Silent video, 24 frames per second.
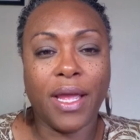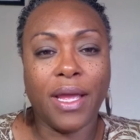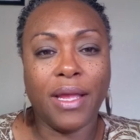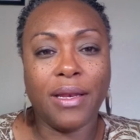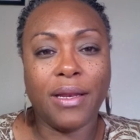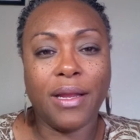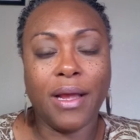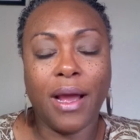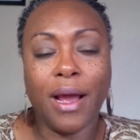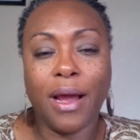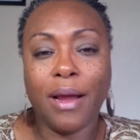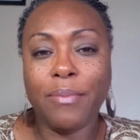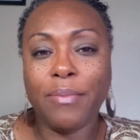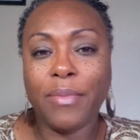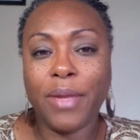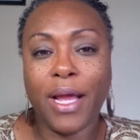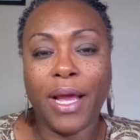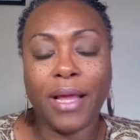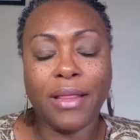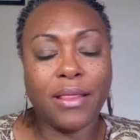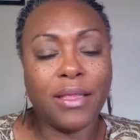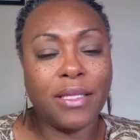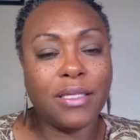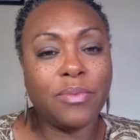And I'm
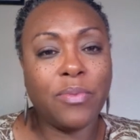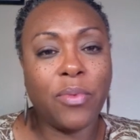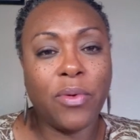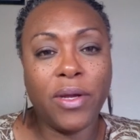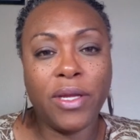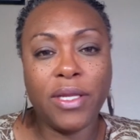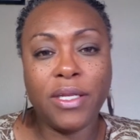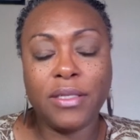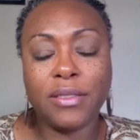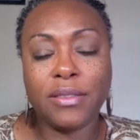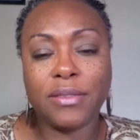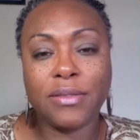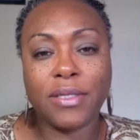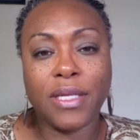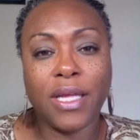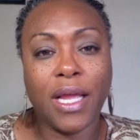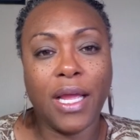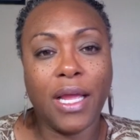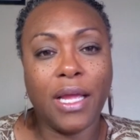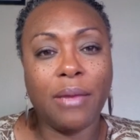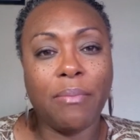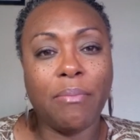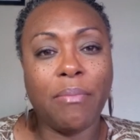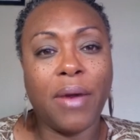at this point
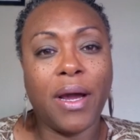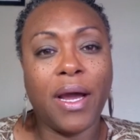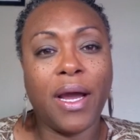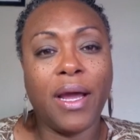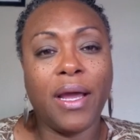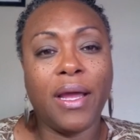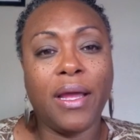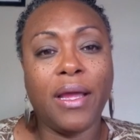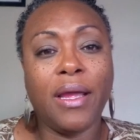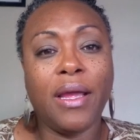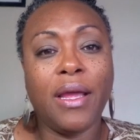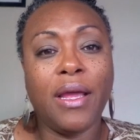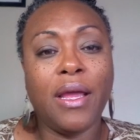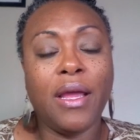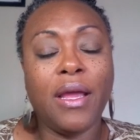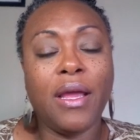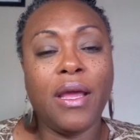in my